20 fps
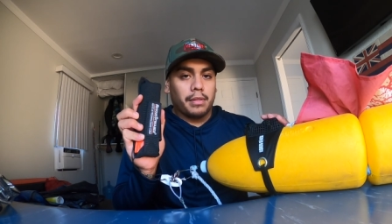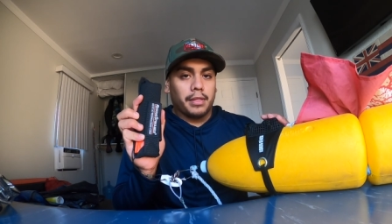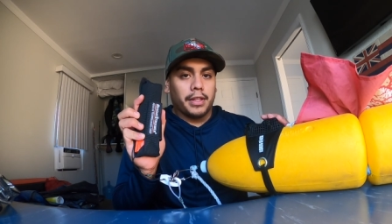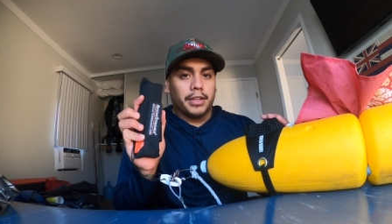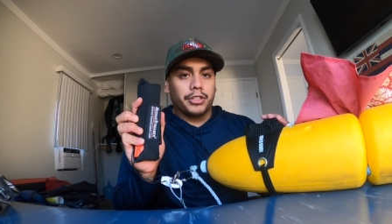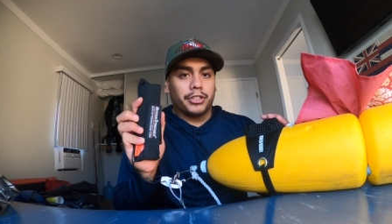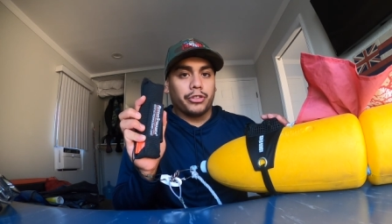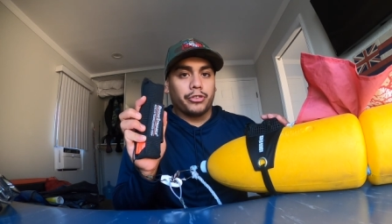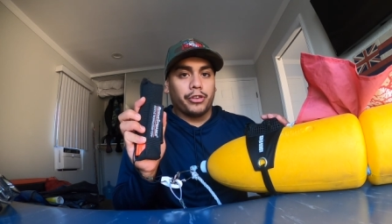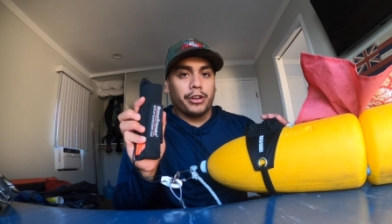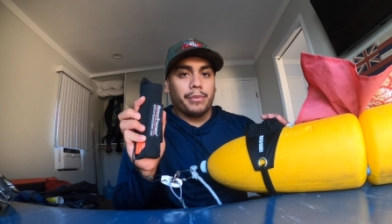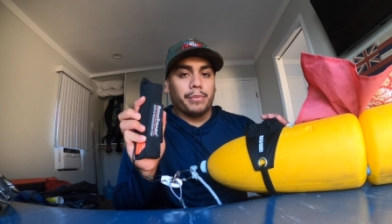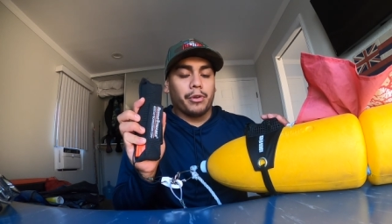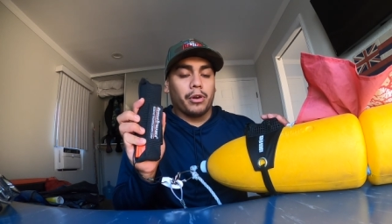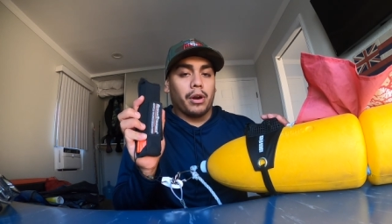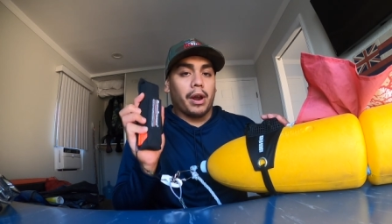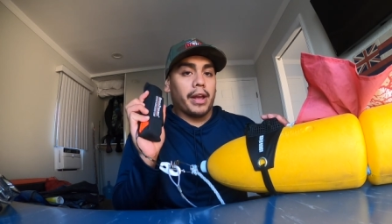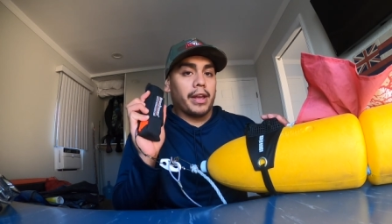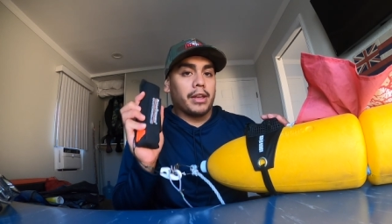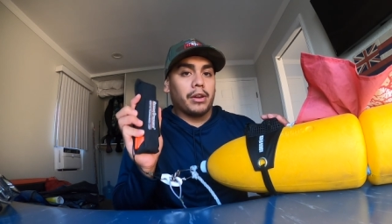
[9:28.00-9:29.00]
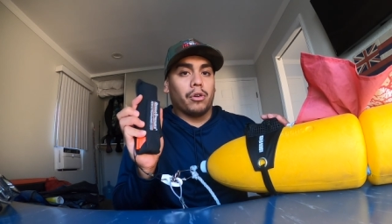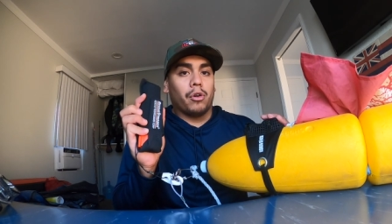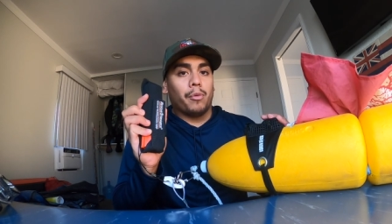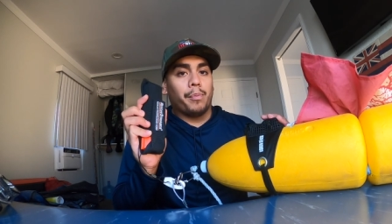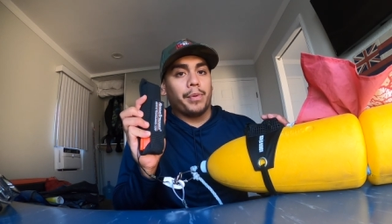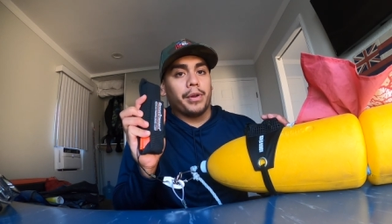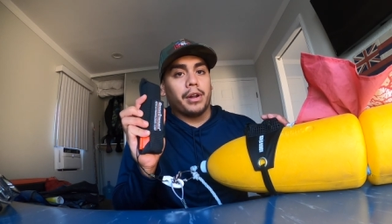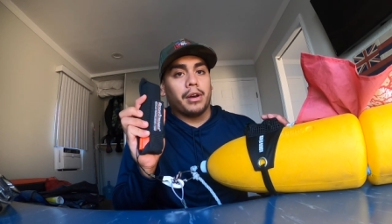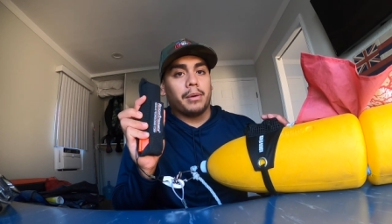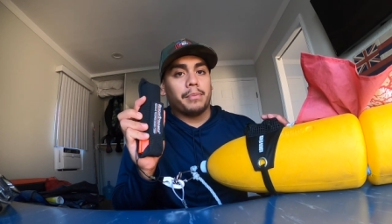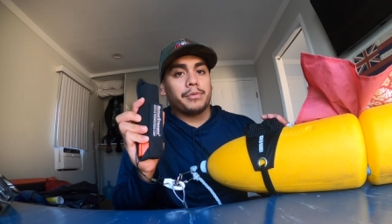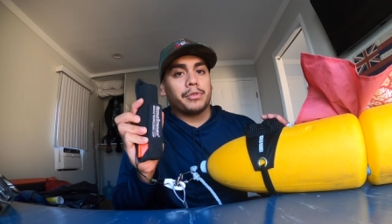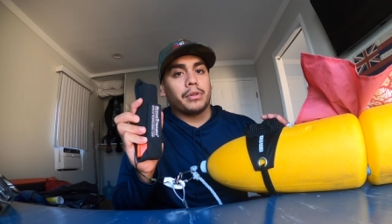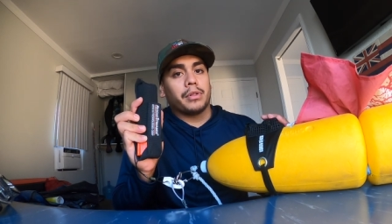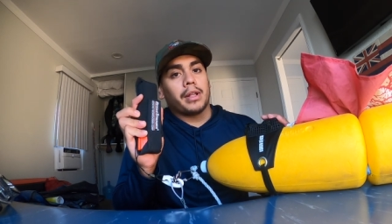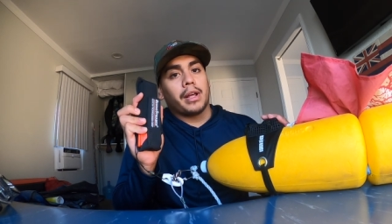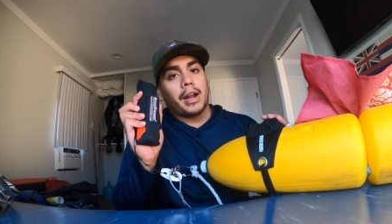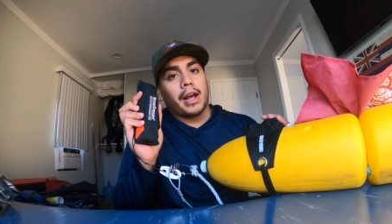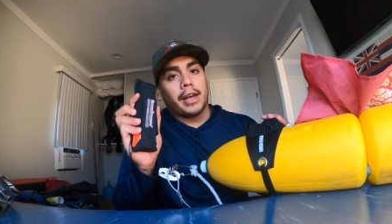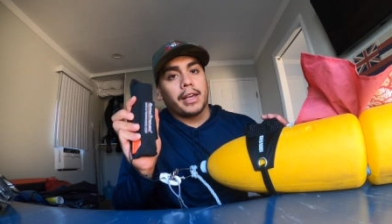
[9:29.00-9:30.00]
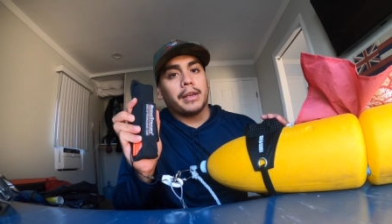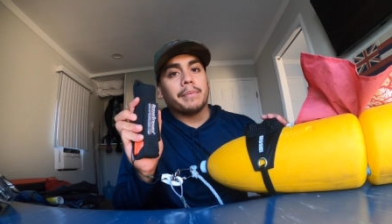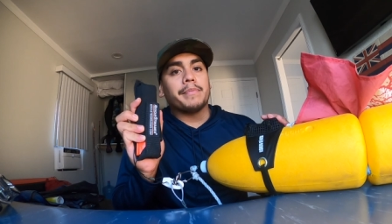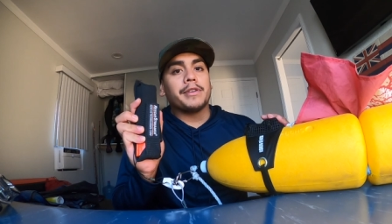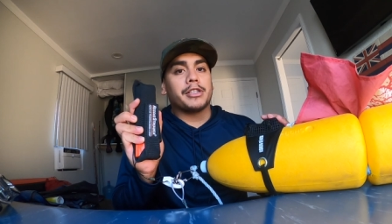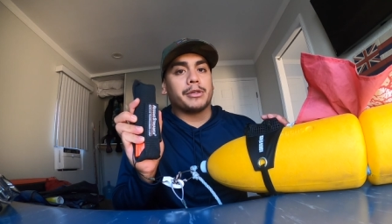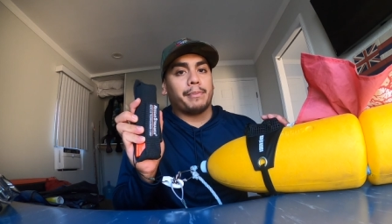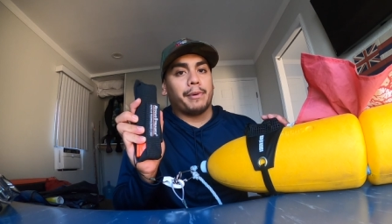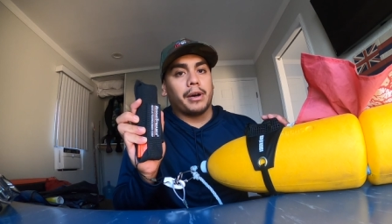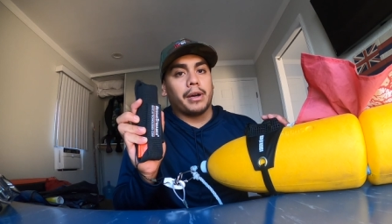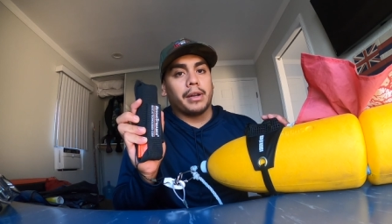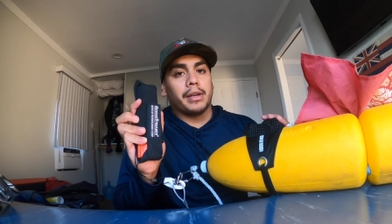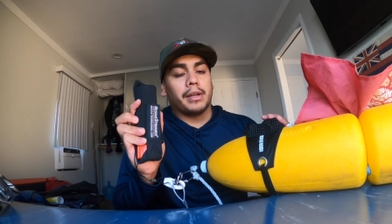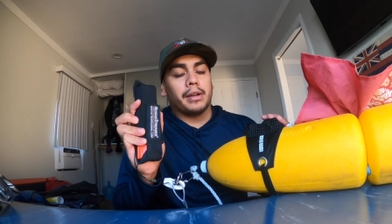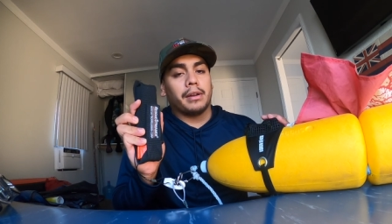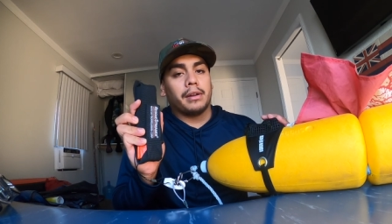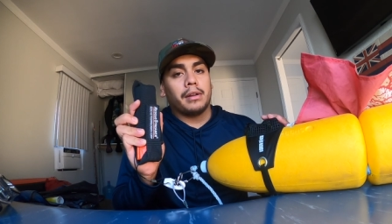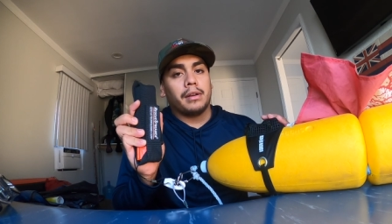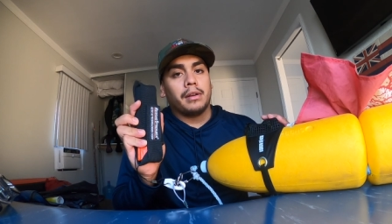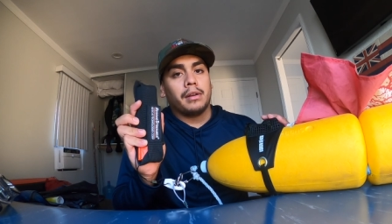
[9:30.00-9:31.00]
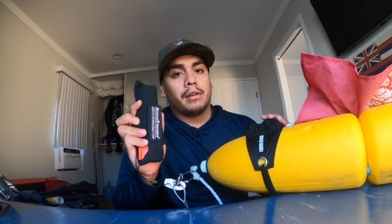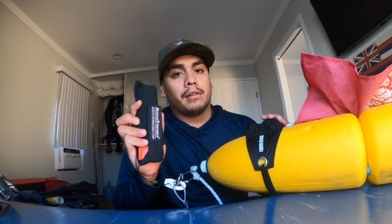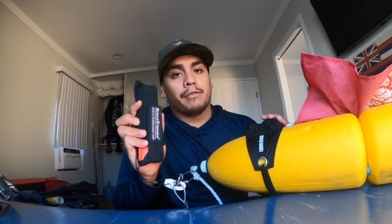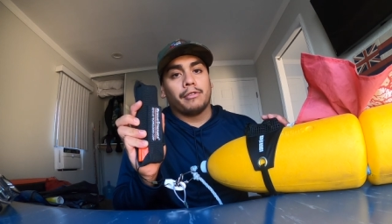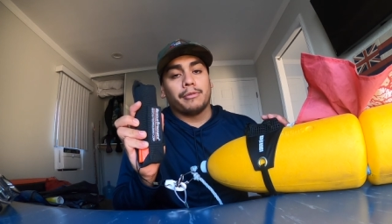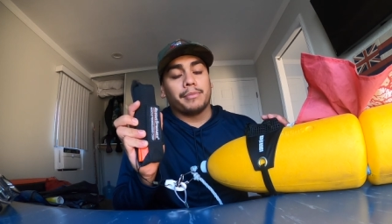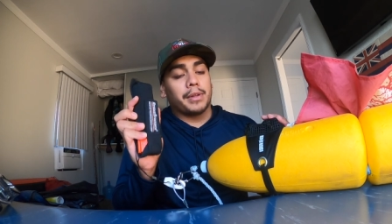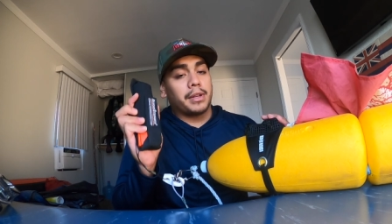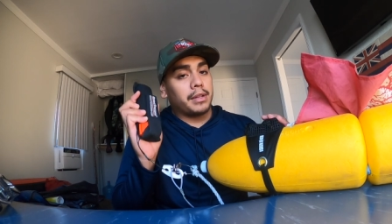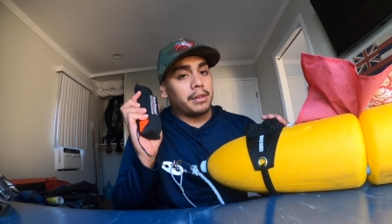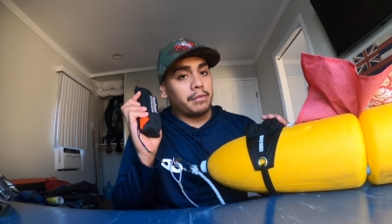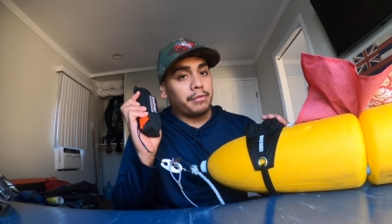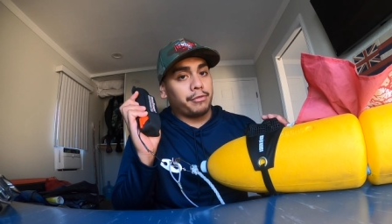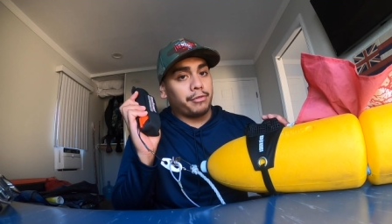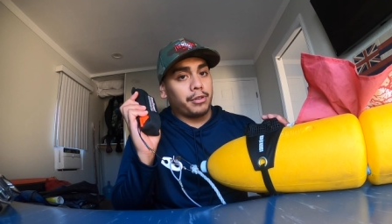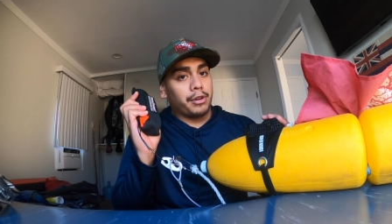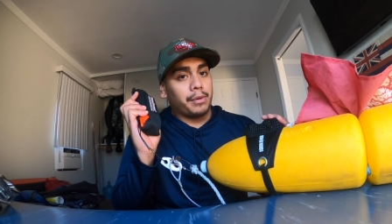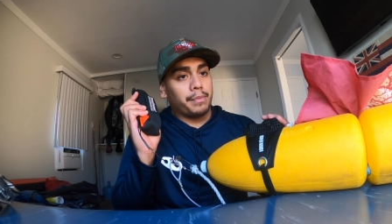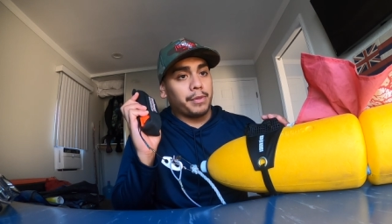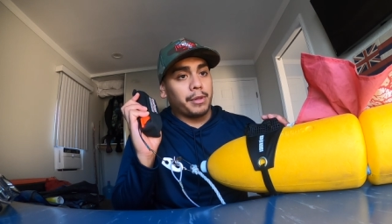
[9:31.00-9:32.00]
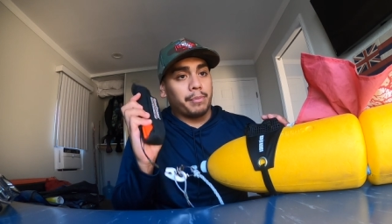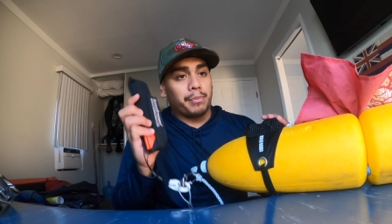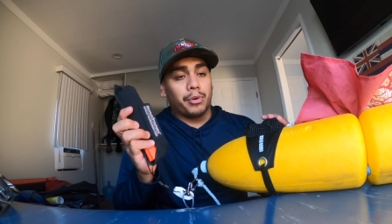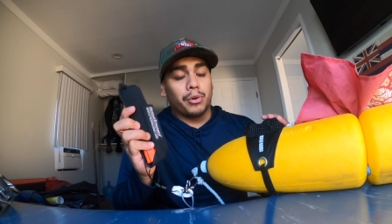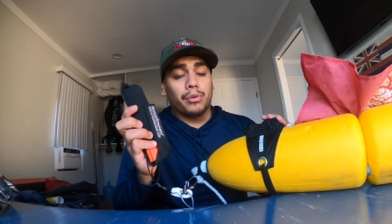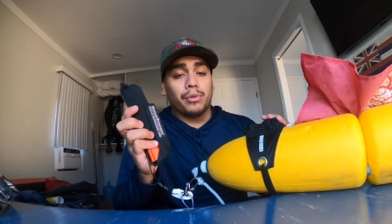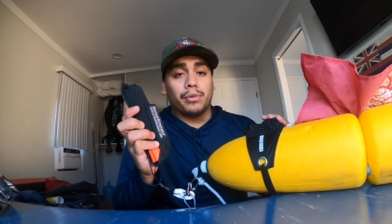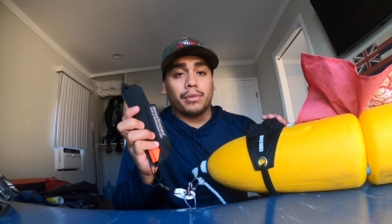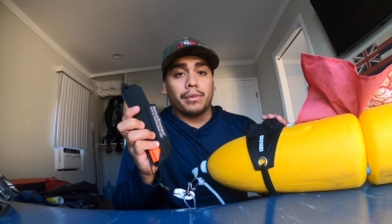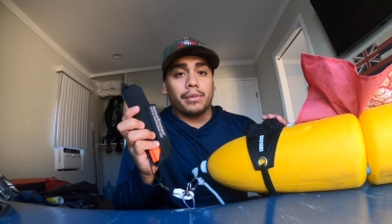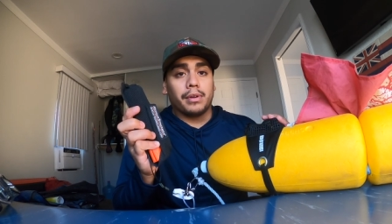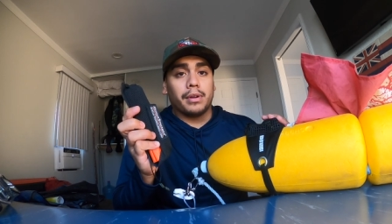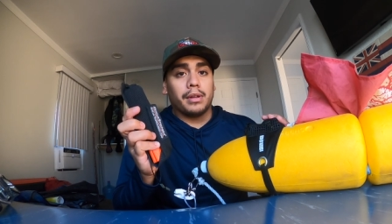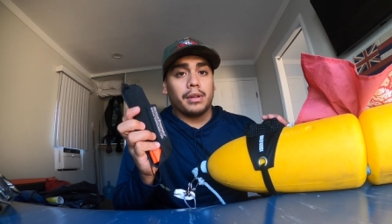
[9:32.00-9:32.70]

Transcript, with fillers: this streamer I can open up so that I can be spotted from the from the boat